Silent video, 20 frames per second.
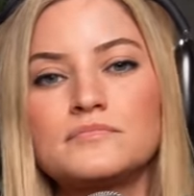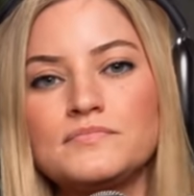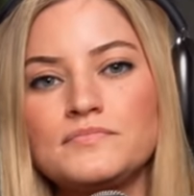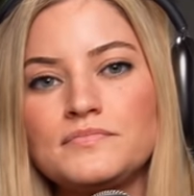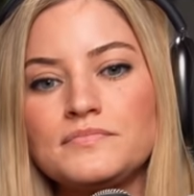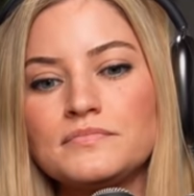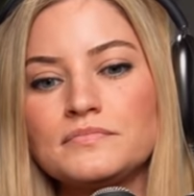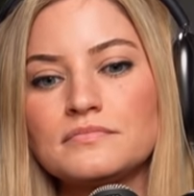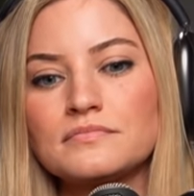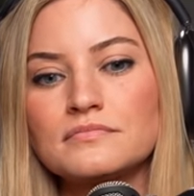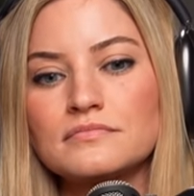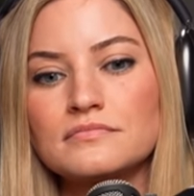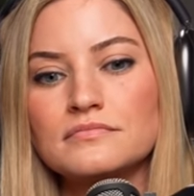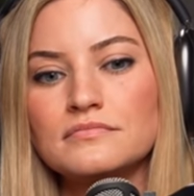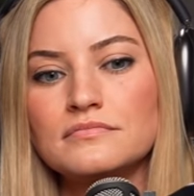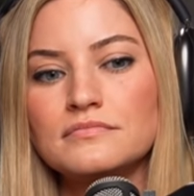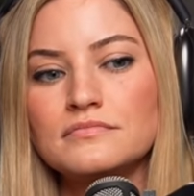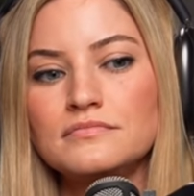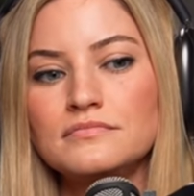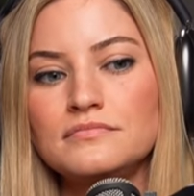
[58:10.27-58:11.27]

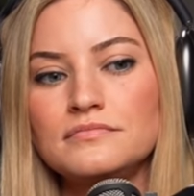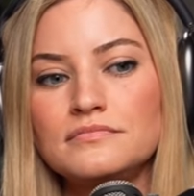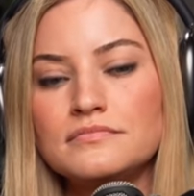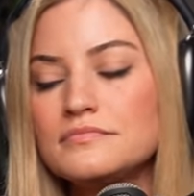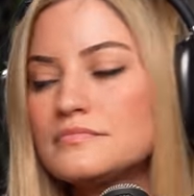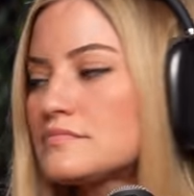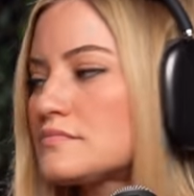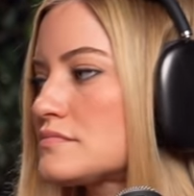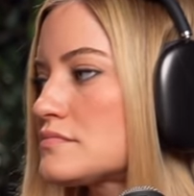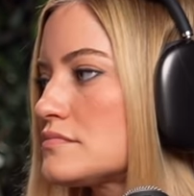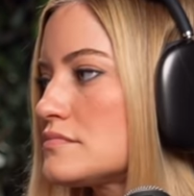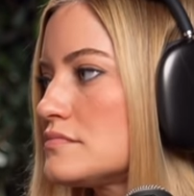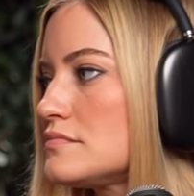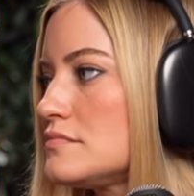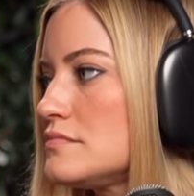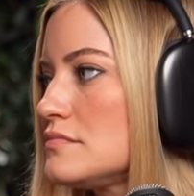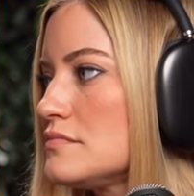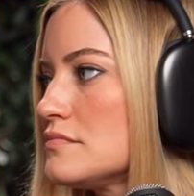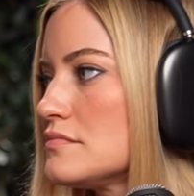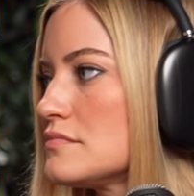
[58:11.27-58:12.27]

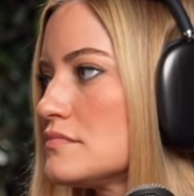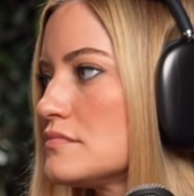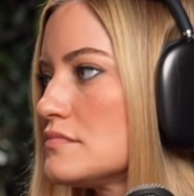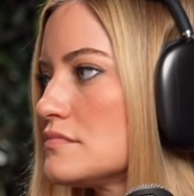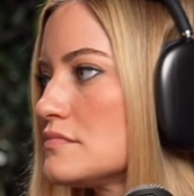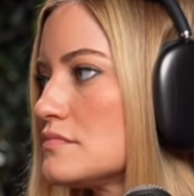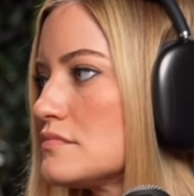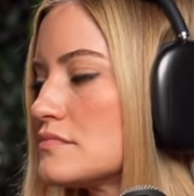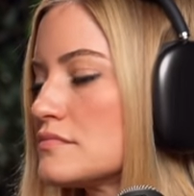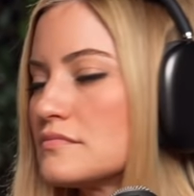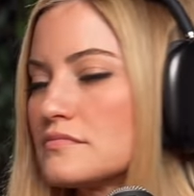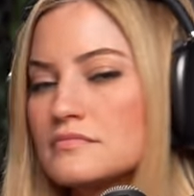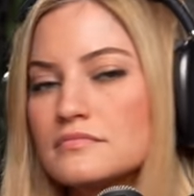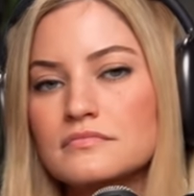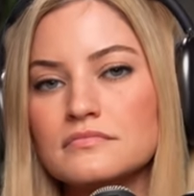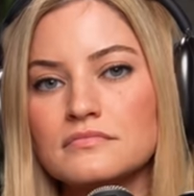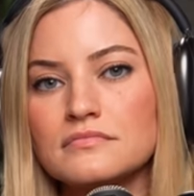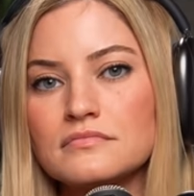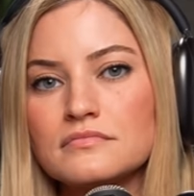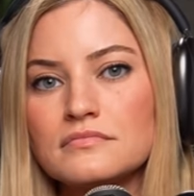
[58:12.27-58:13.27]

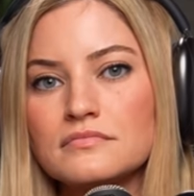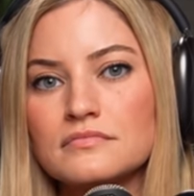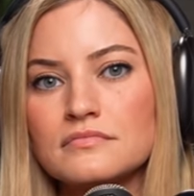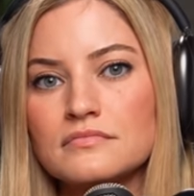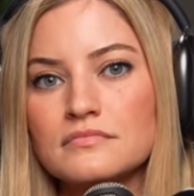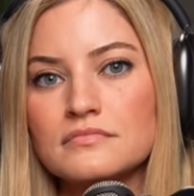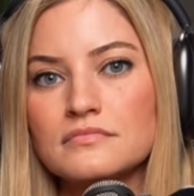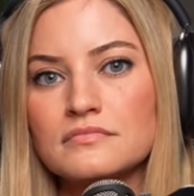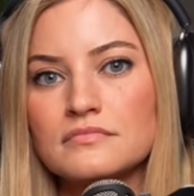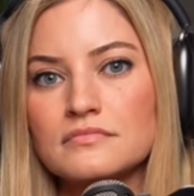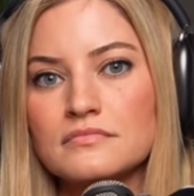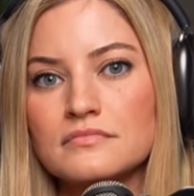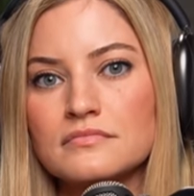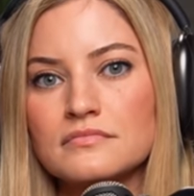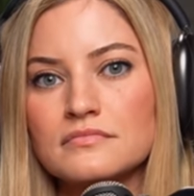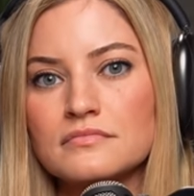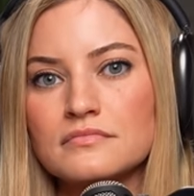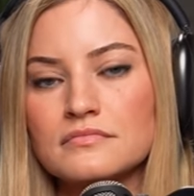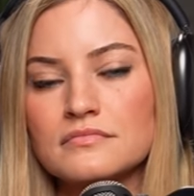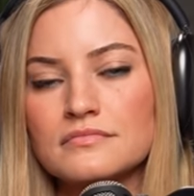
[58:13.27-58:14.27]

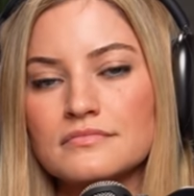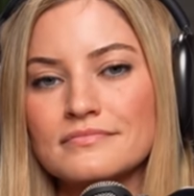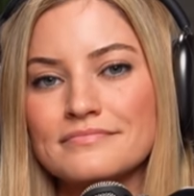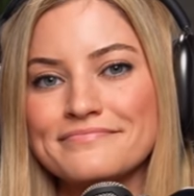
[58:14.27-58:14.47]
This person isn't speaking.